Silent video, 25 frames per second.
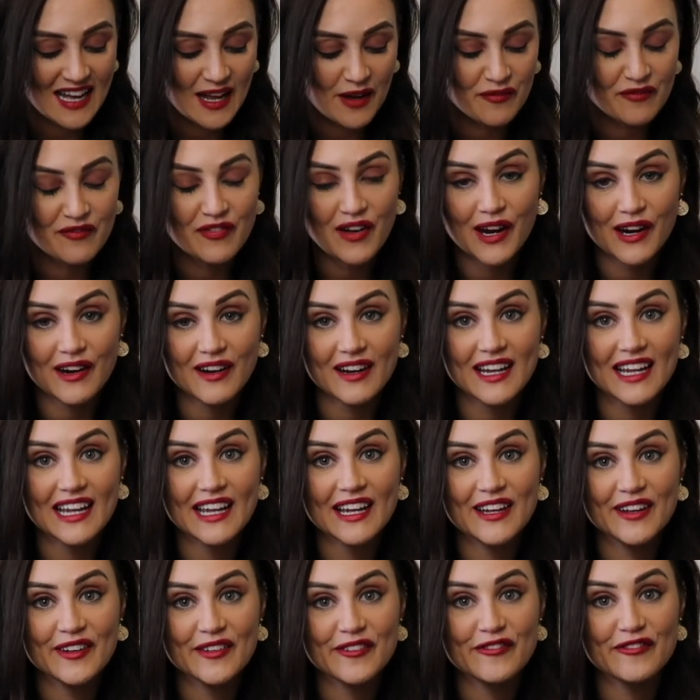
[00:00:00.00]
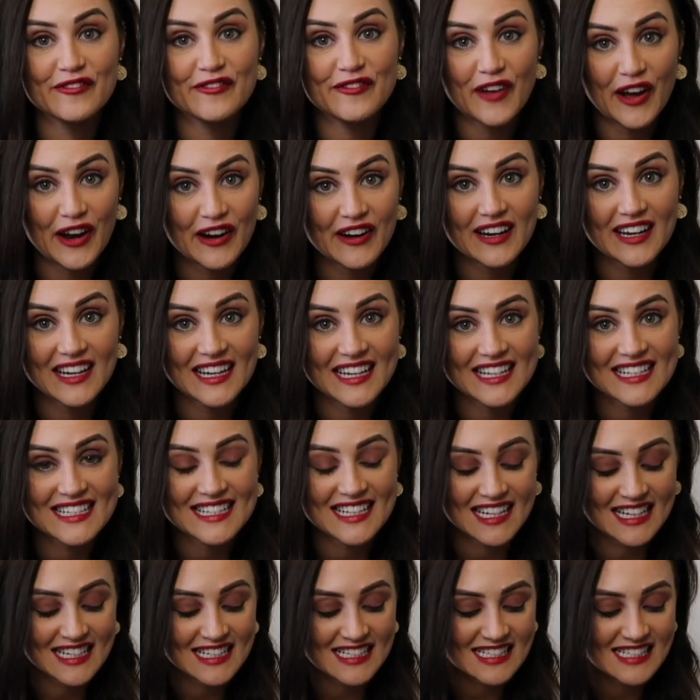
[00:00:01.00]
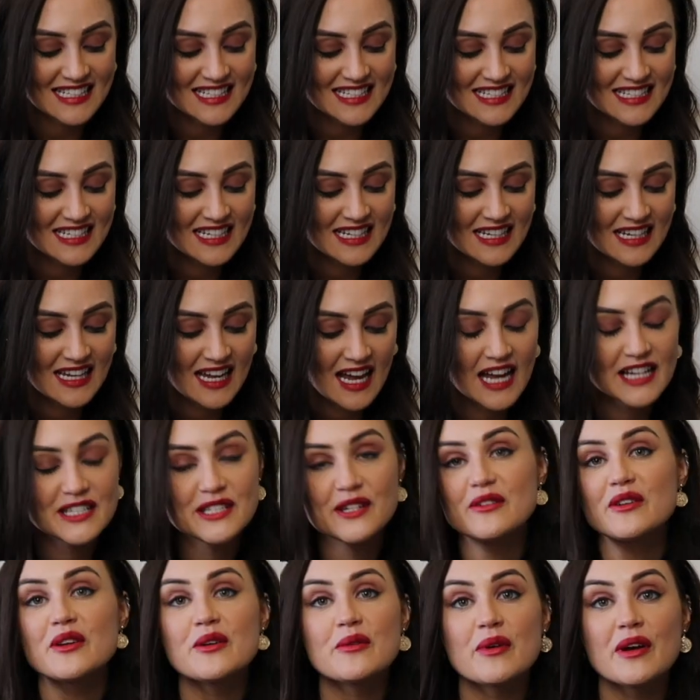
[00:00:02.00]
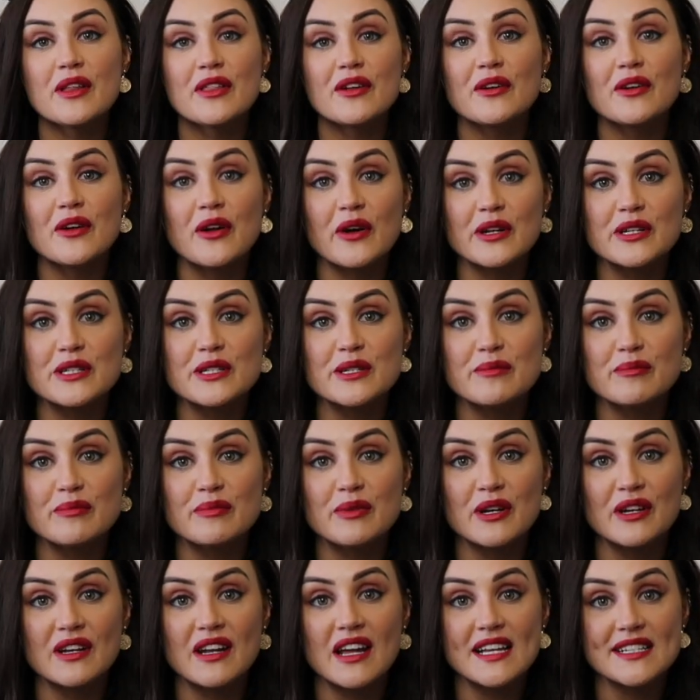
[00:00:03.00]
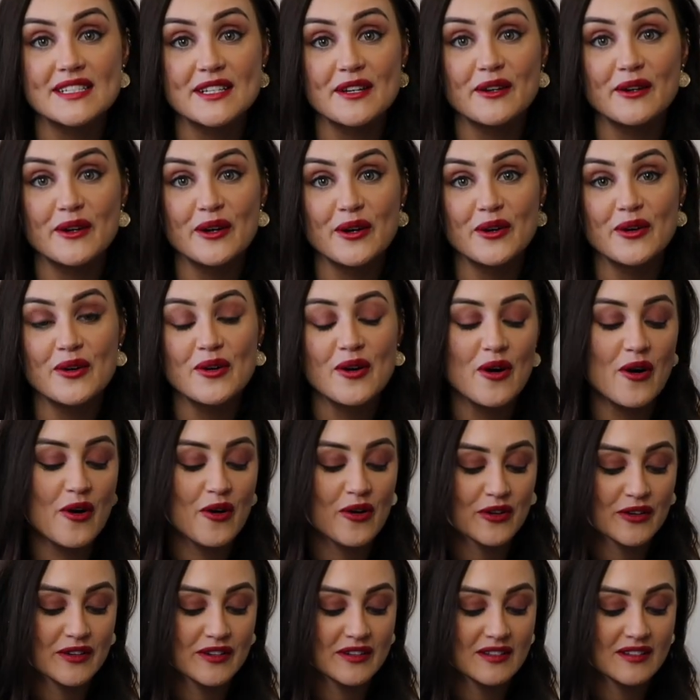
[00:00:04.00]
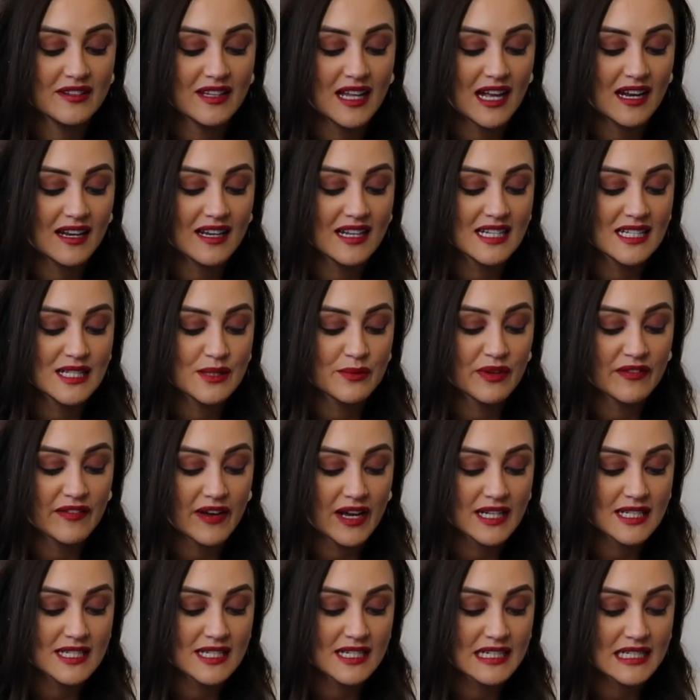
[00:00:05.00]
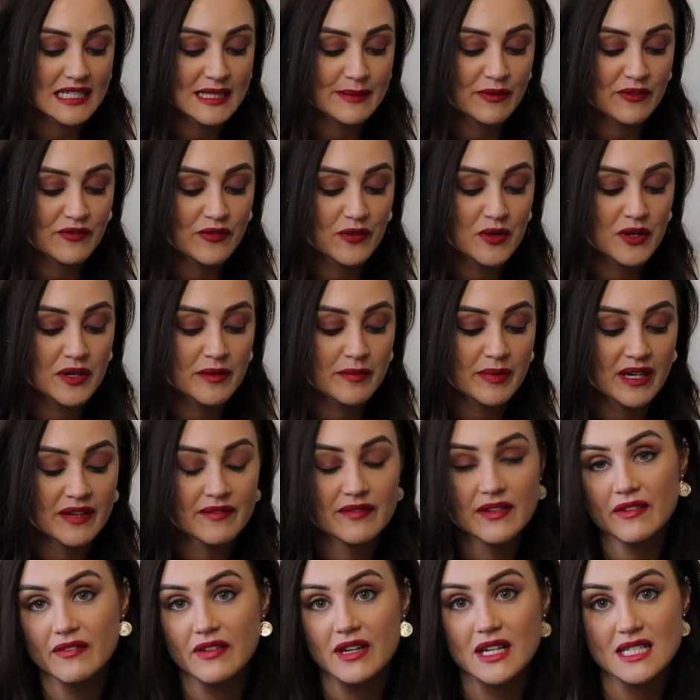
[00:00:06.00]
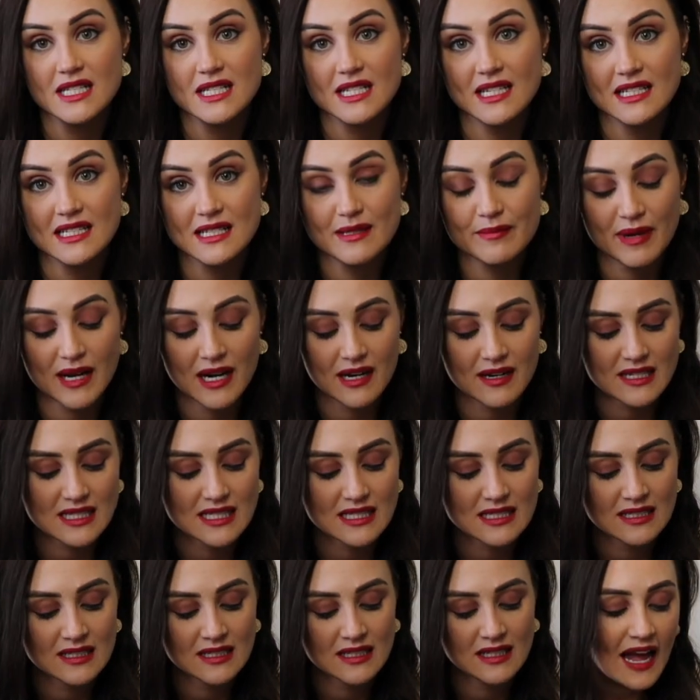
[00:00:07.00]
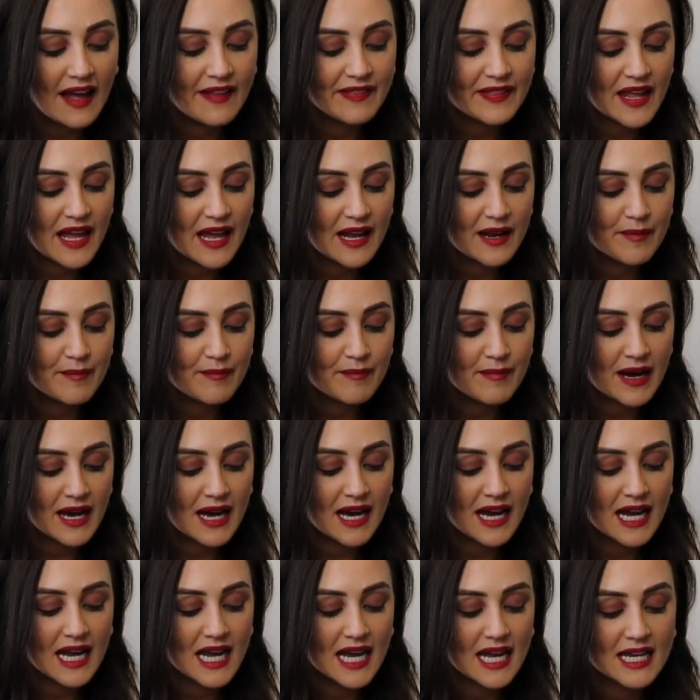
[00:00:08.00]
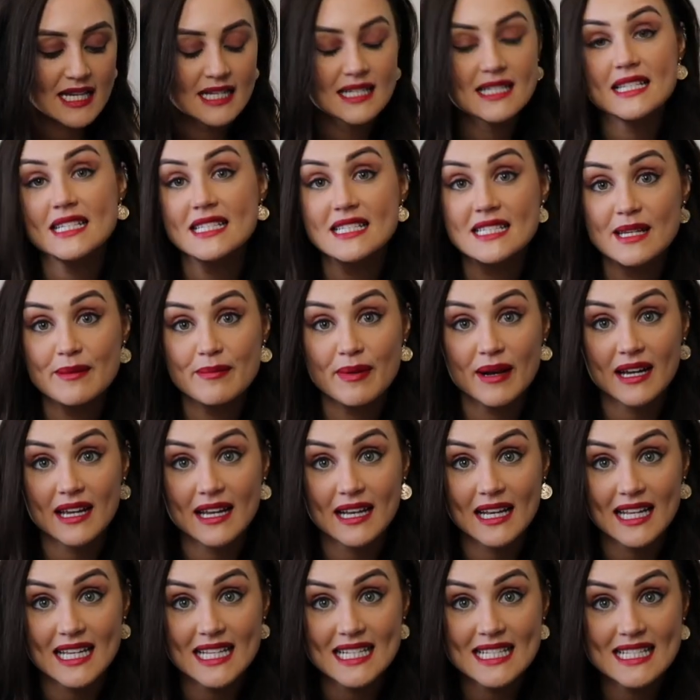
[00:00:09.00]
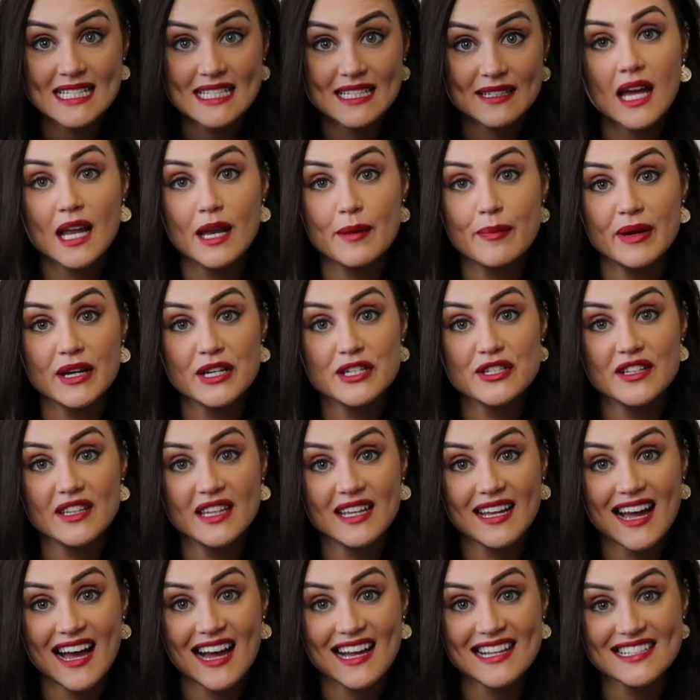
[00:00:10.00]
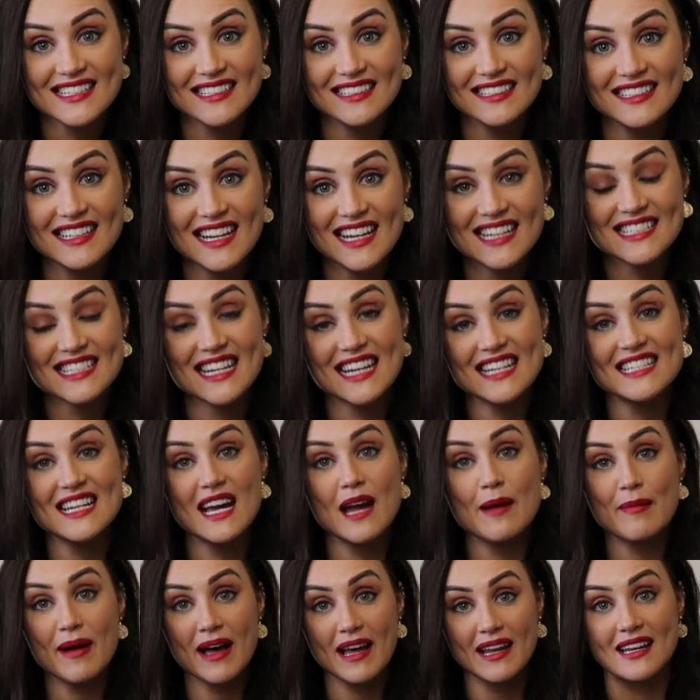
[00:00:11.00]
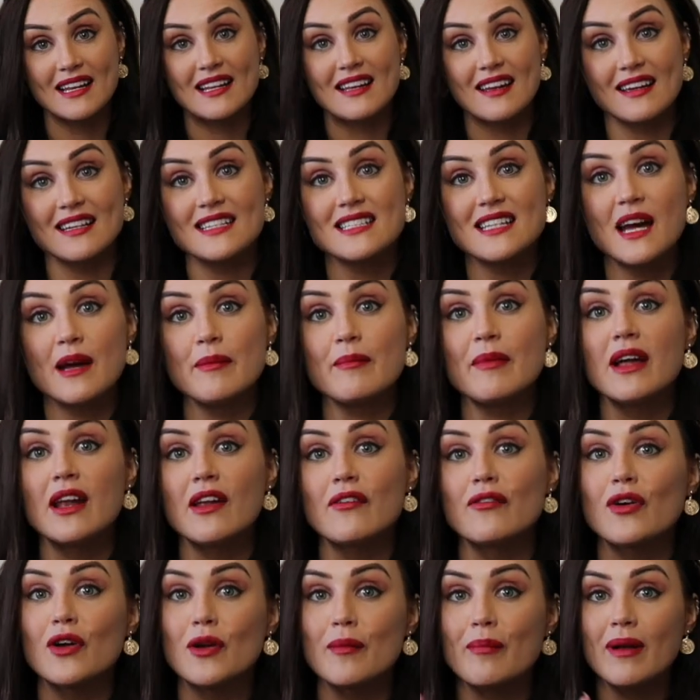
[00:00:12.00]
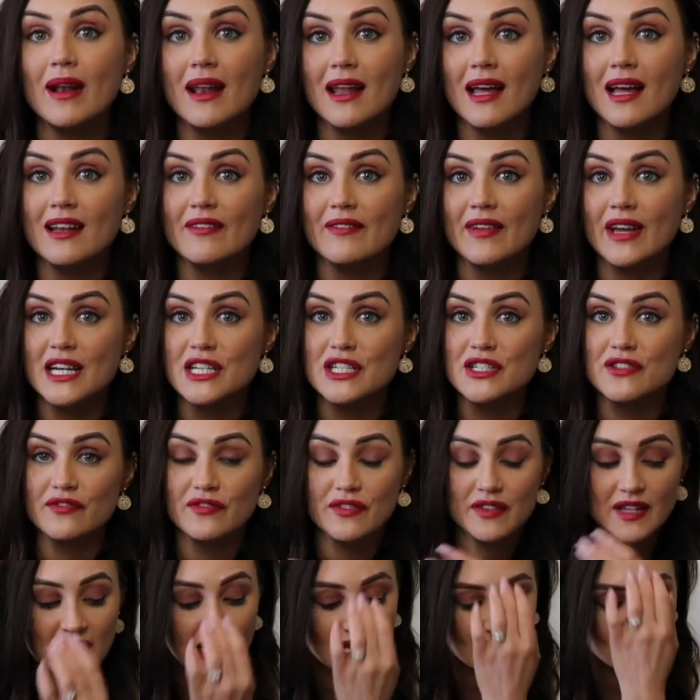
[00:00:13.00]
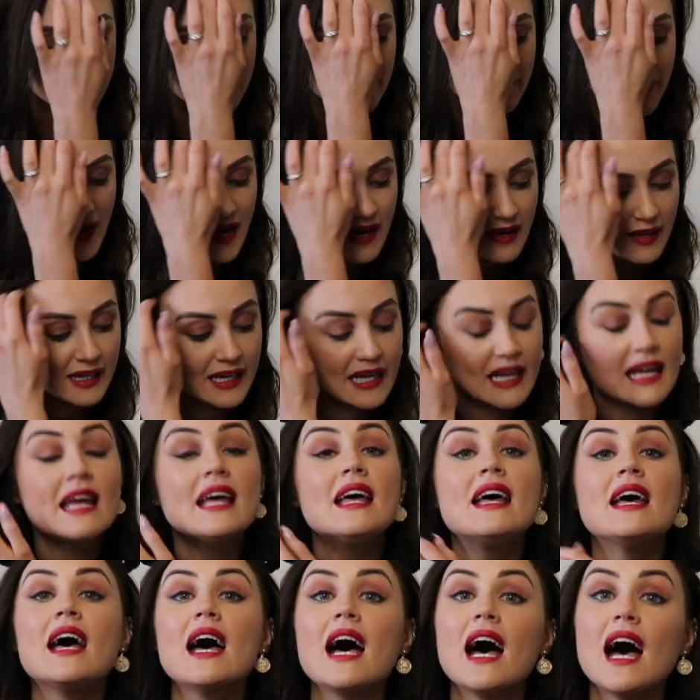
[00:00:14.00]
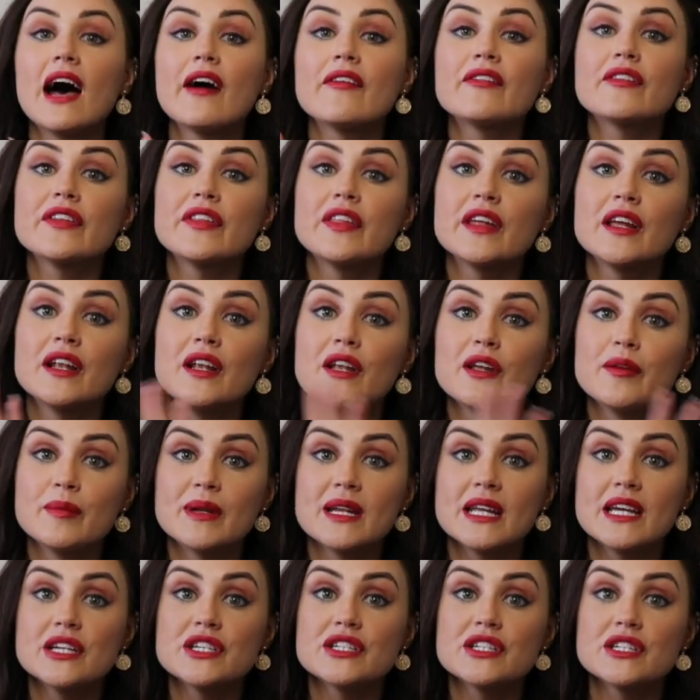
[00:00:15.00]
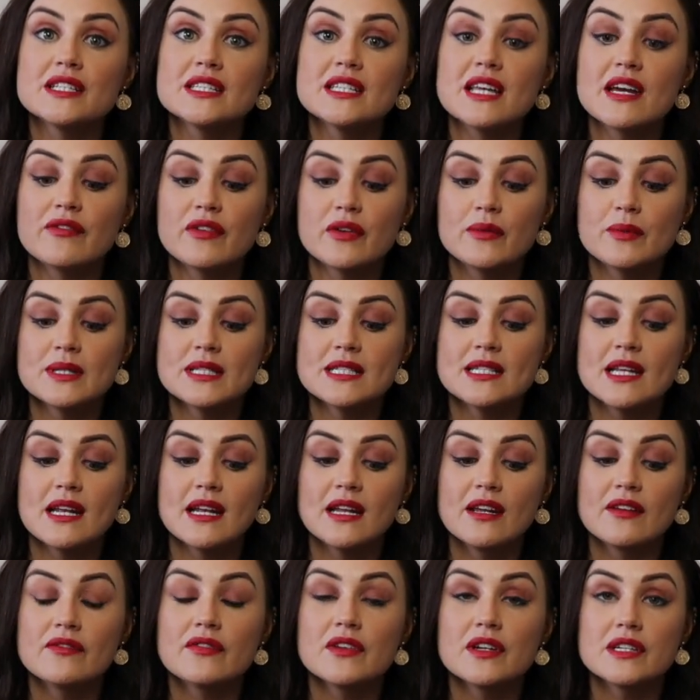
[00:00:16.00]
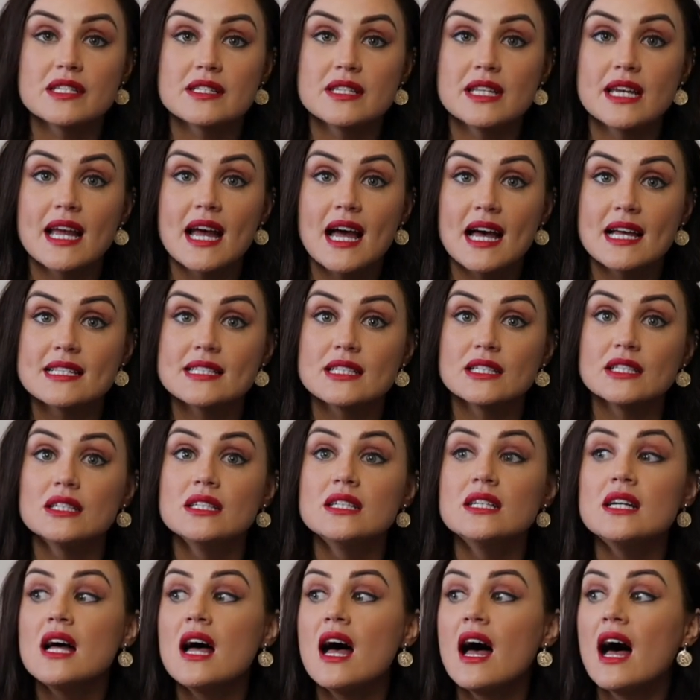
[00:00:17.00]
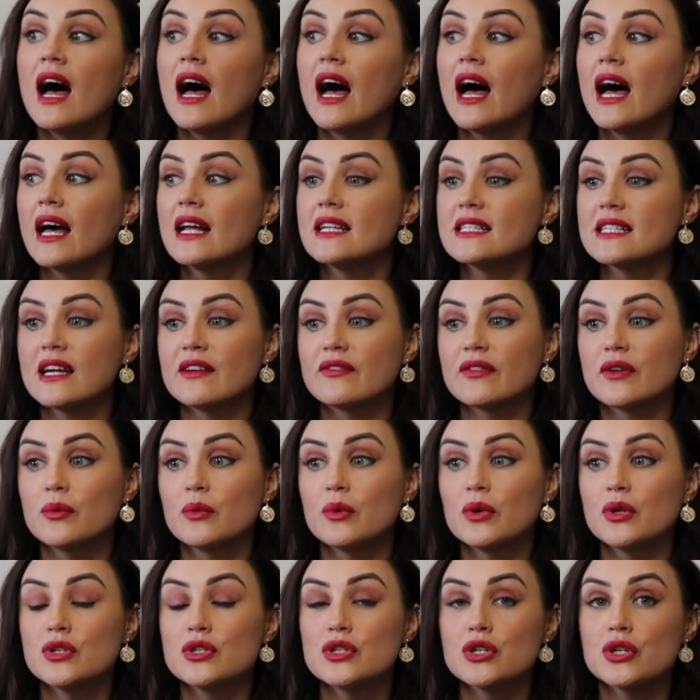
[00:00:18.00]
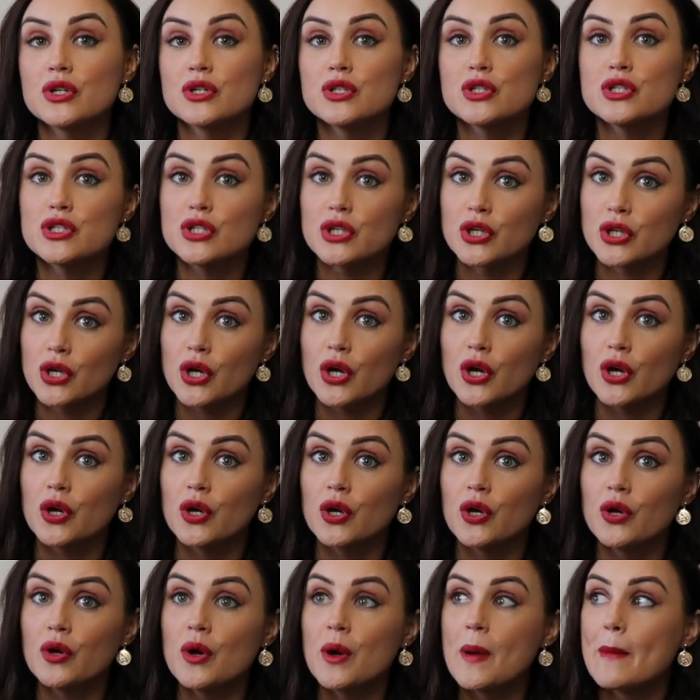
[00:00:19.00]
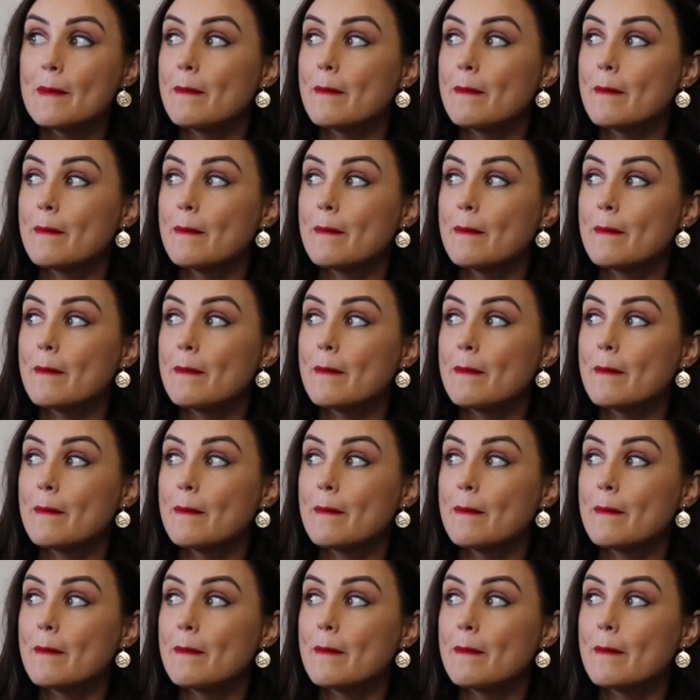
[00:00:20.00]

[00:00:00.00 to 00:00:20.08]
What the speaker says: I'm very, very excited. I don't know whether or not to put escargot on that list. We've had snails before, but I've never had snails in Paris. And then my Disney bucket list, get a picture at the castle at daytime and at nighttime, and I've got a plan of action for that because apparently after the illuminations everyone's standing in front of the castle and everyone turns to go.